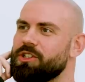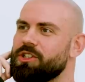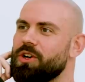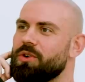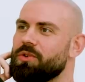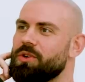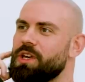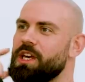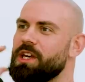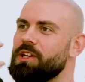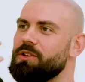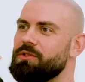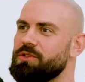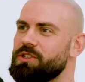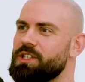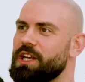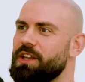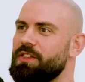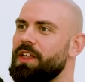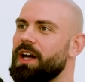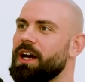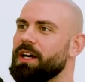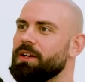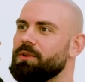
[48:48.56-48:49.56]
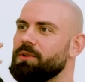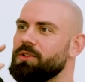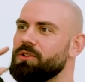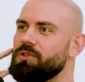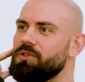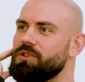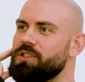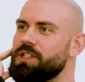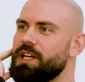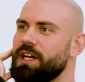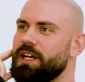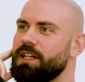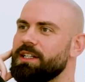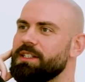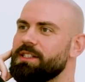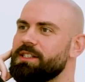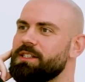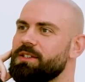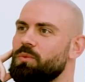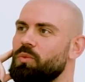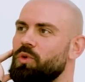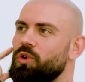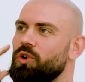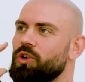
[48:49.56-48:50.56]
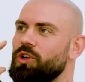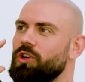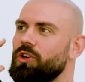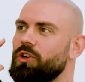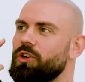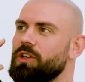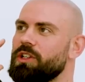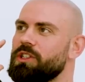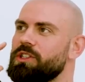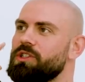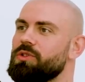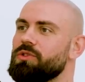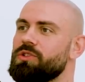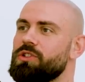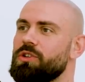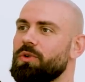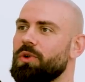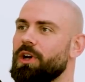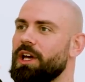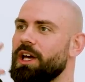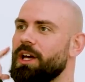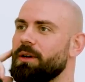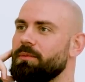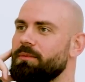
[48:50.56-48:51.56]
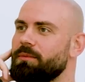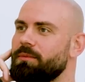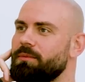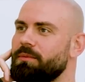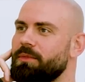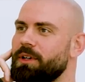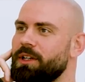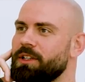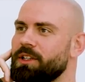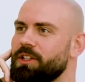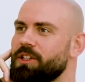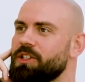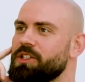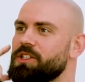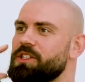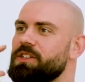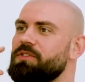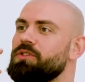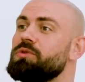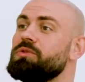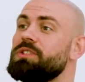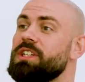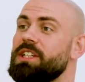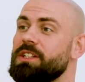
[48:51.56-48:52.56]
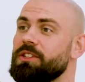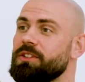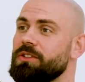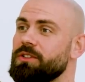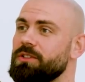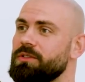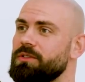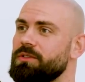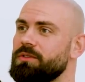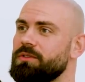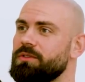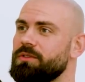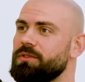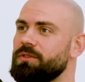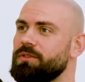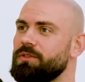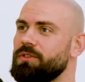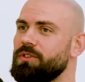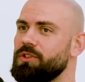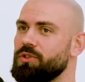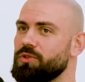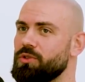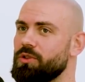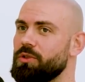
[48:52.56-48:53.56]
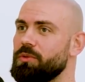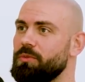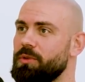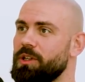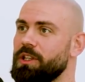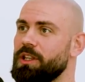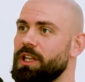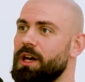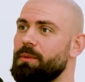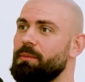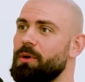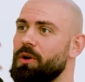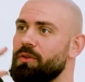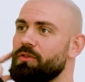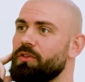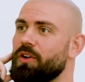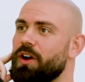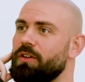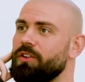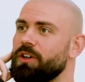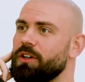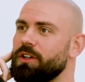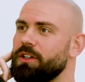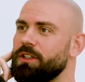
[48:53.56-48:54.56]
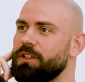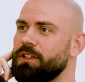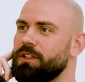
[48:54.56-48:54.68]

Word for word: so key you said that where you said working on it till two a.m. and because if you didn't, you are going to be in that boat forever.